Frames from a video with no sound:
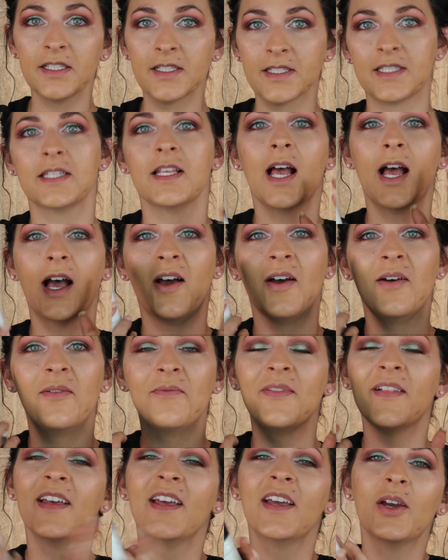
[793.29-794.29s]
Eanes
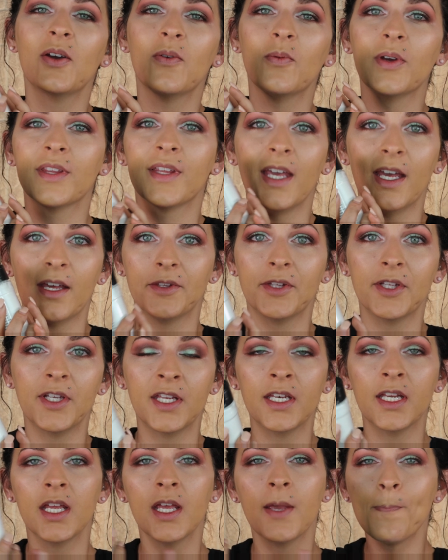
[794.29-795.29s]
with
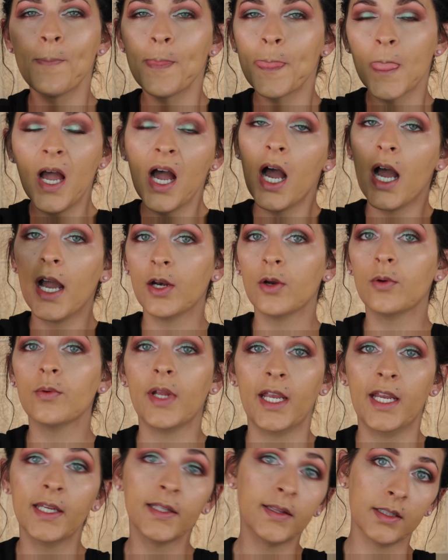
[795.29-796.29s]
Kathleen.
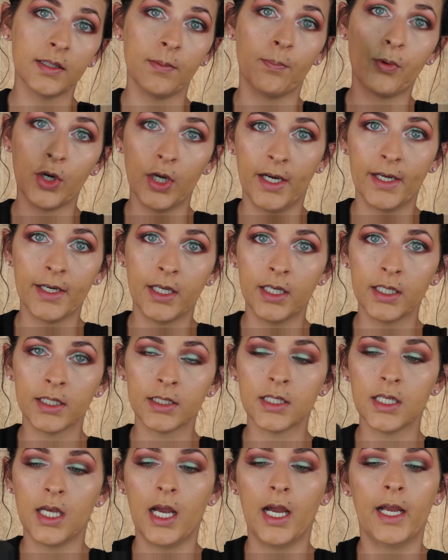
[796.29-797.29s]
I don't hate the
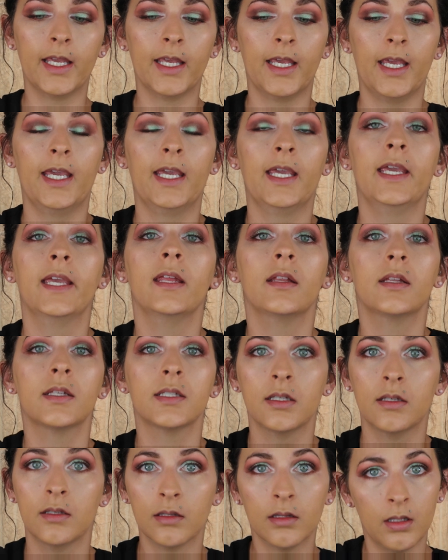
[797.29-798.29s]
product. I
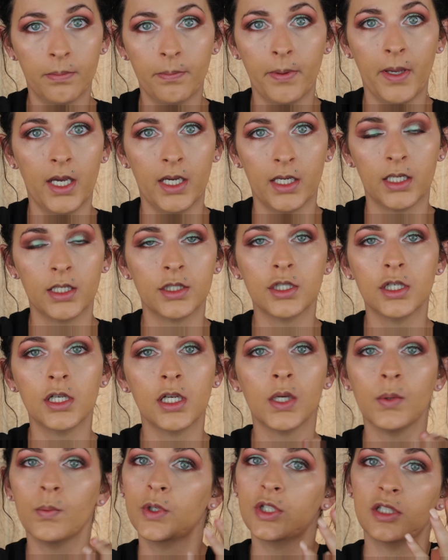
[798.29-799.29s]
hate the
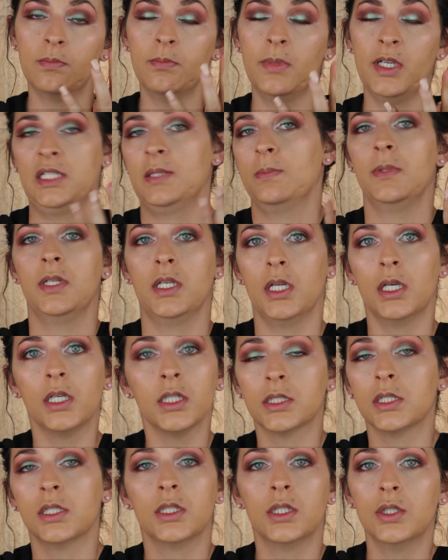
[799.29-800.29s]
packaging, which makes me
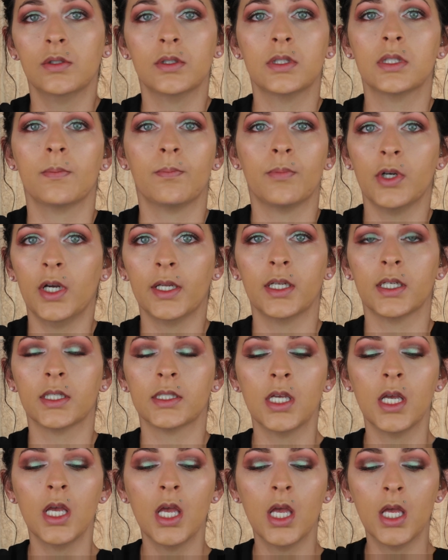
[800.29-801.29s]
not use the
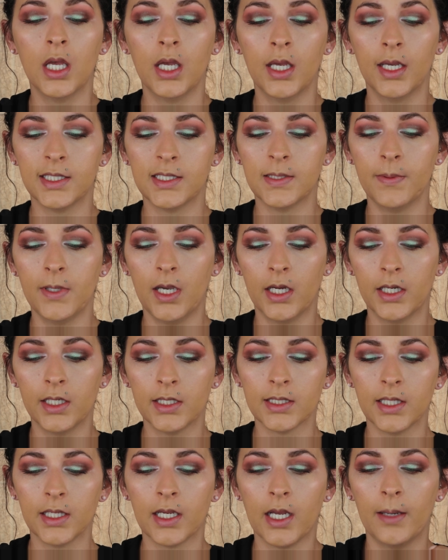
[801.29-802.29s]
product. And to
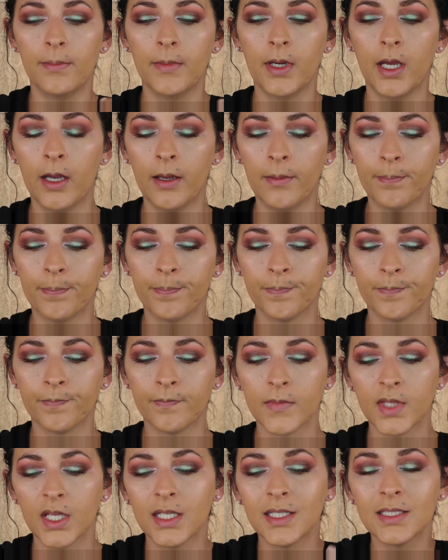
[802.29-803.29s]
be honest, like
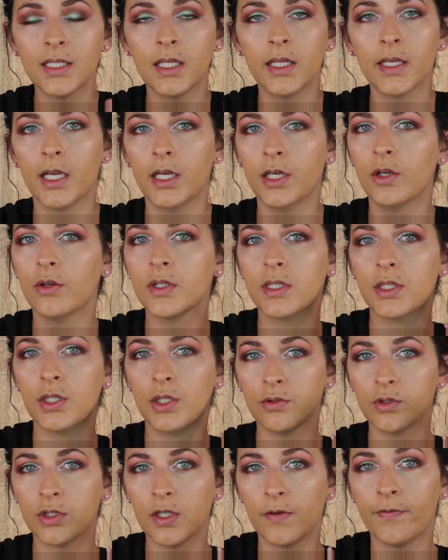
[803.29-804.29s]
it's not like I
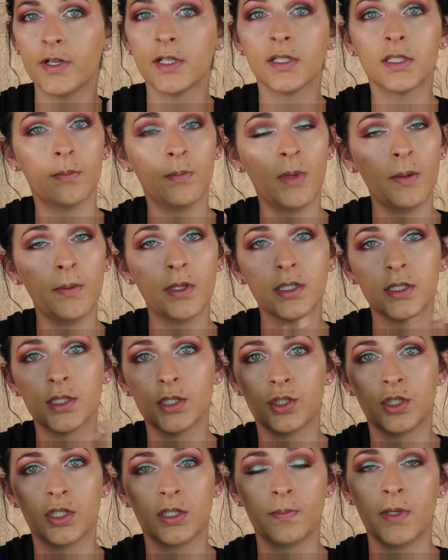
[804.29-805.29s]
notice a huge difference, and
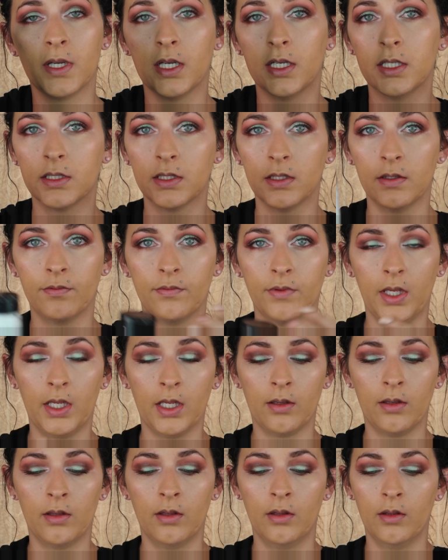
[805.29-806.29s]
maybe this is just because
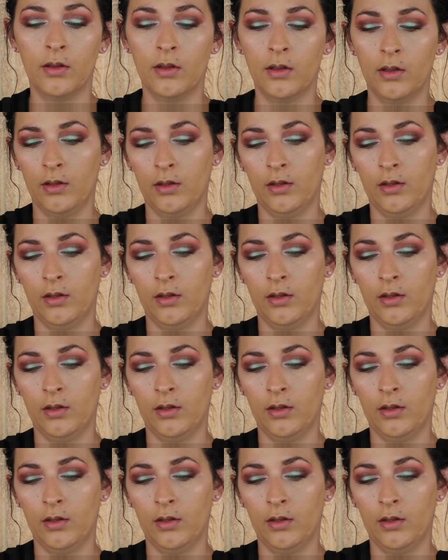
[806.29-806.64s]
of like,